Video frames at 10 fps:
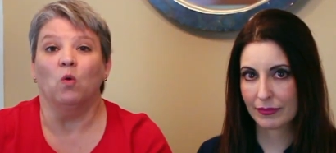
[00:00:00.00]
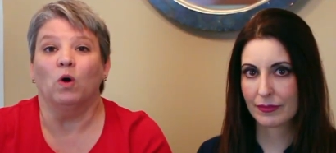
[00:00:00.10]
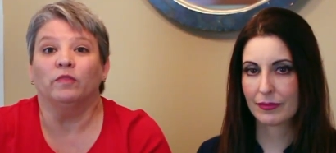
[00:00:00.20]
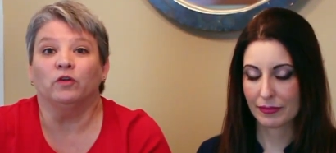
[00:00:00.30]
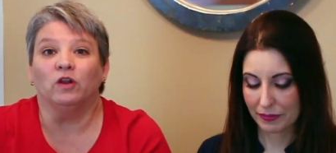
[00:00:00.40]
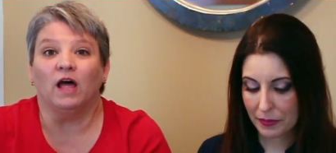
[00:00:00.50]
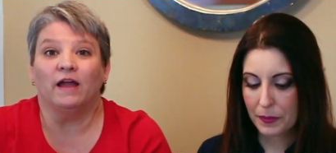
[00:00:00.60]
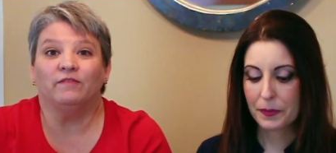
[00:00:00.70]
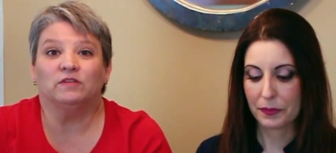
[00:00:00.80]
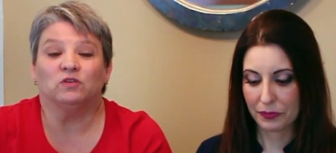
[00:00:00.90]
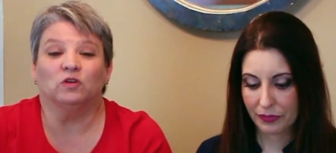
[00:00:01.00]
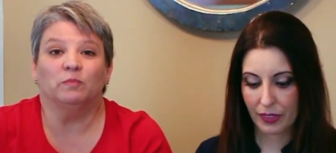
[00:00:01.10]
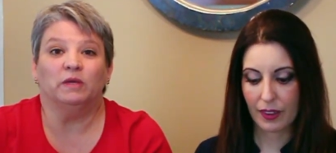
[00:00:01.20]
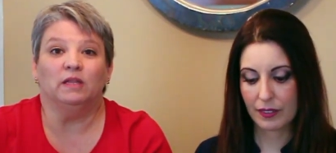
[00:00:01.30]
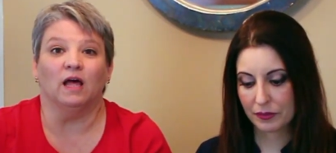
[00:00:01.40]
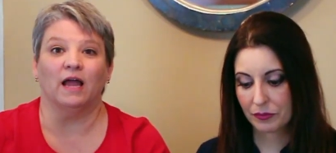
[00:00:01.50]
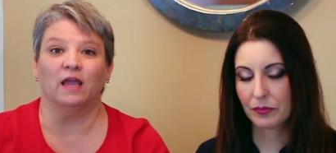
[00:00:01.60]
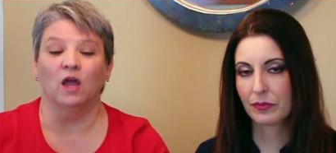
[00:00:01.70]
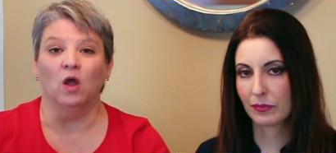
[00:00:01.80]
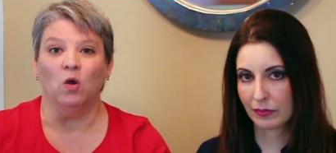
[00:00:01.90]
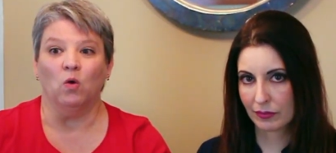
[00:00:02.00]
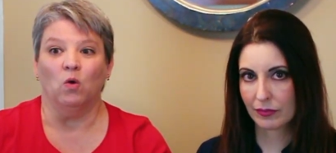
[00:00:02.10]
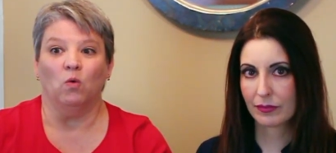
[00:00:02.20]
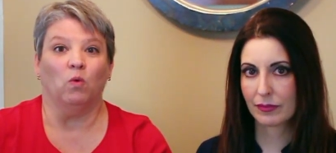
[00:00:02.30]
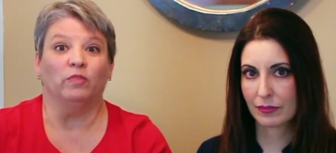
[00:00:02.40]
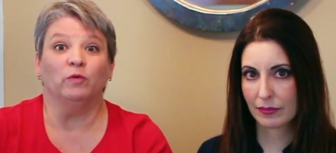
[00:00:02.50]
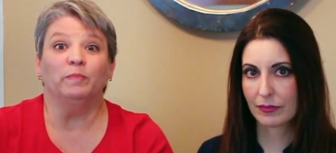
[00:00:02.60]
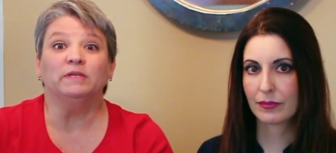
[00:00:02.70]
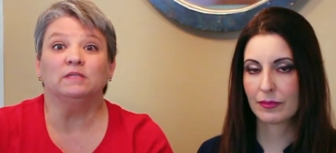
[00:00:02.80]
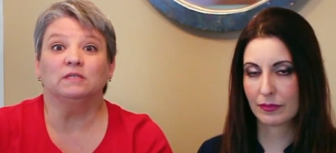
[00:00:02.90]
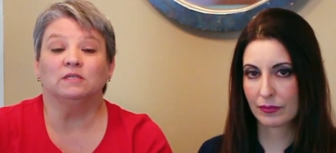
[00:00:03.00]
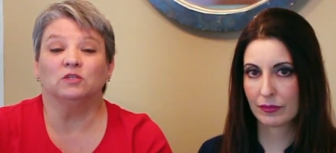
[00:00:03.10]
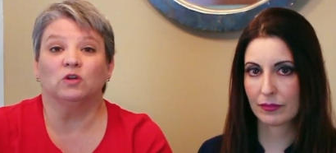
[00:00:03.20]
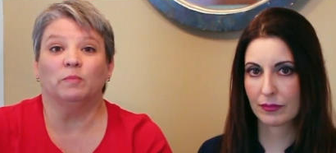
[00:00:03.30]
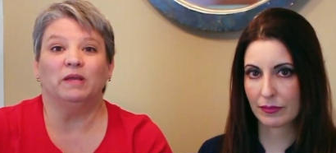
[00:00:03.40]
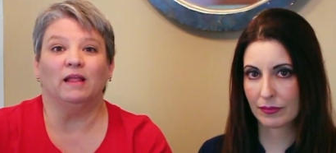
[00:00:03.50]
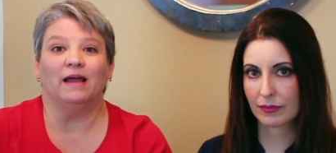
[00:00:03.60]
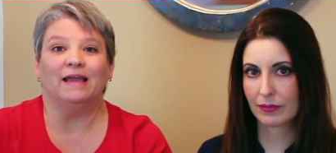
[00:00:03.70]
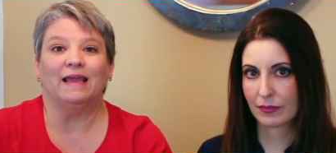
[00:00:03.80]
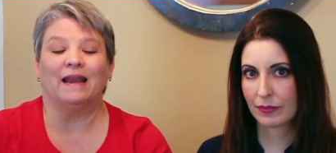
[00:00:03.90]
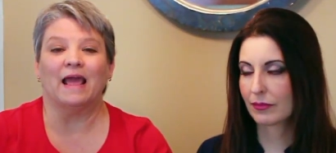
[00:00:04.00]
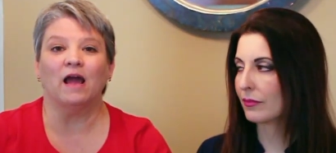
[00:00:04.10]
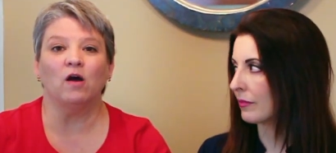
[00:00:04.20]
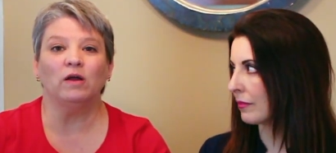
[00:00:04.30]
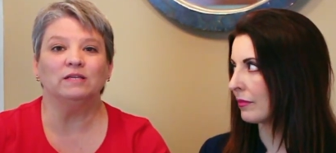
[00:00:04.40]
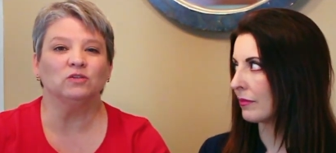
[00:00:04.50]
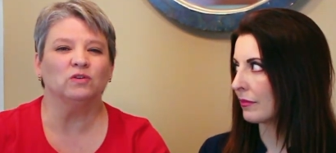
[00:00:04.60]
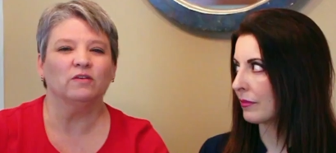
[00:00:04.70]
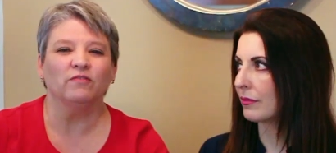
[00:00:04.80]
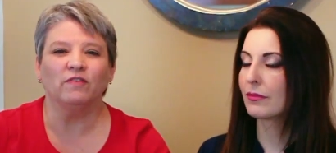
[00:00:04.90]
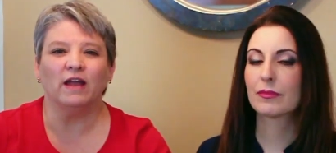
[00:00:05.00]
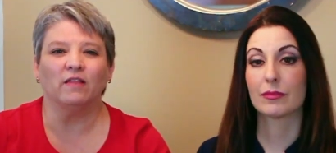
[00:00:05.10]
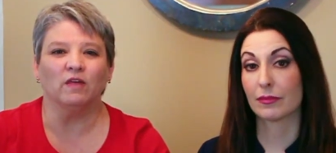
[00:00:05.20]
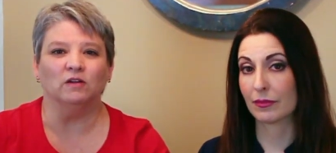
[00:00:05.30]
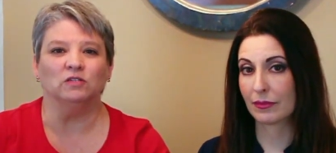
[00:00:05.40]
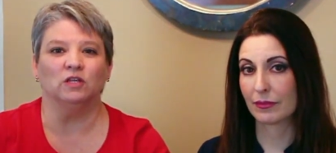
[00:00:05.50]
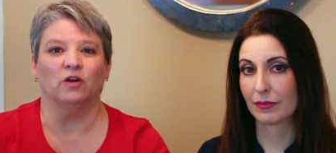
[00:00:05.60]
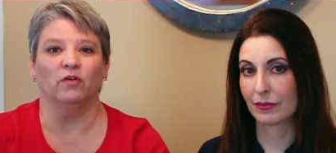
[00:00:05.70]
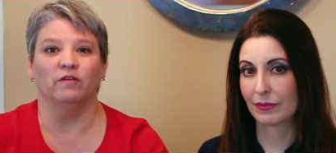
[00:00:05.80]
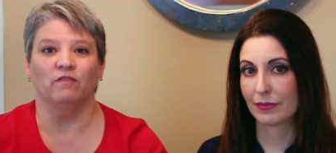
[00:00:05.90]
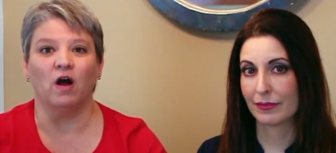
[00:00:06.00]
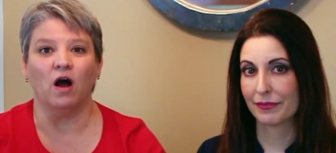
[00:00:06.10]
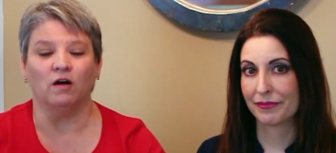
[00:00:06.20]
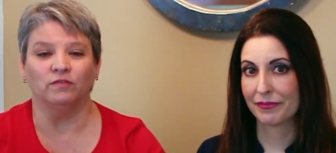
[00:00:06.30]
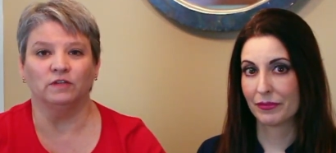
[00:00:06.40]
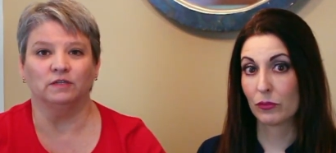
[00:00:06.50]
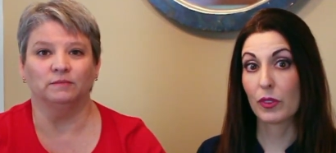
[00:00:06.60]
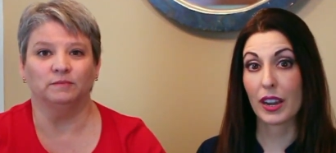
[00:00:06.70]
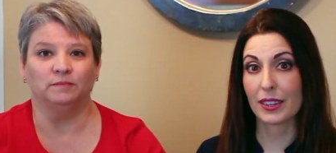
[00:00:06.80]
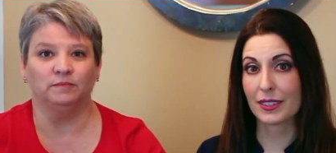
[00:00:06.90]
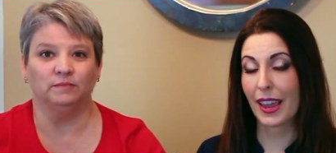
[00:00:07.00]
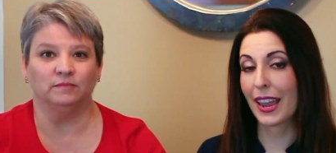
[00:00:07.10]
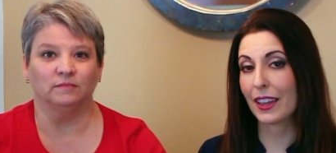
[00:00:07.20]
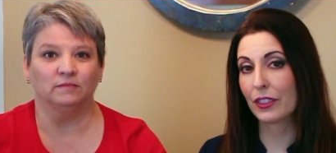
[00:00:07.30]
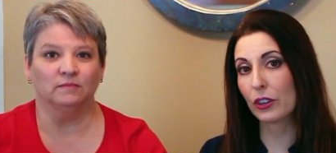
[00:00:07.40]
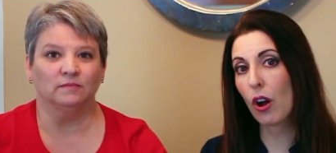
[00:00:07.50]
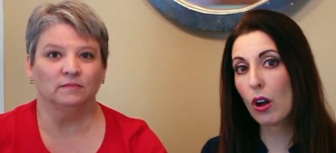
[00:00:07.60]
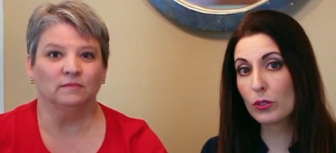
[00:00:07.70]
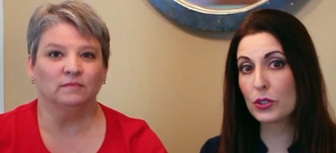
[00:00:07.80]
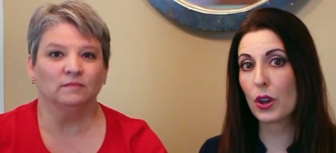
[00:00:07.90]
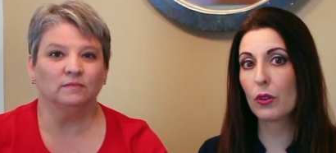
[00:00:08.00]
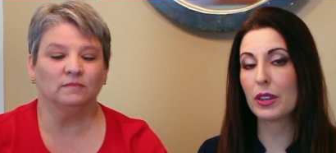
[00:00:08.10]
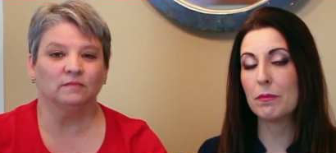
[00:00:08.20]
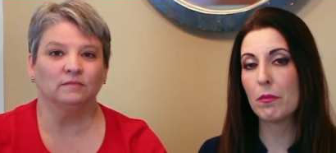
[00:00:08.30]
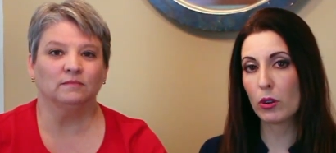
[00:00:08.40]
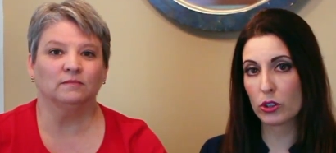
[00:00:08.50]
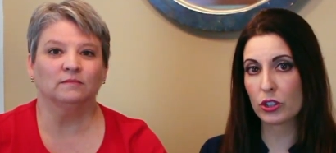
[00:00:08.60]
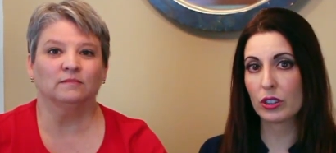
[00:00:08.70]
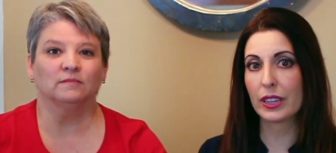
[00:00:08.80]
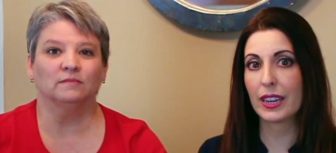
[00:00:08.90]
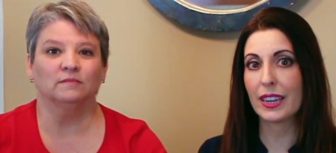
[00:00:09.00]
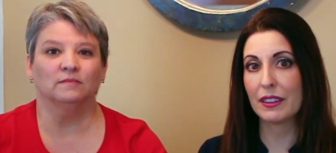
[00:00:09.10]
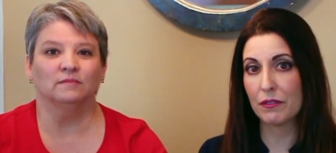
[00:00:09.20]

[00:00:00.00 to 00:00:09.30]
Speaker 1: what their life is going to be like, what their business is going to be like, and how it's going to affect those that are
Speaker 2: involved. Right. And they're also emotionally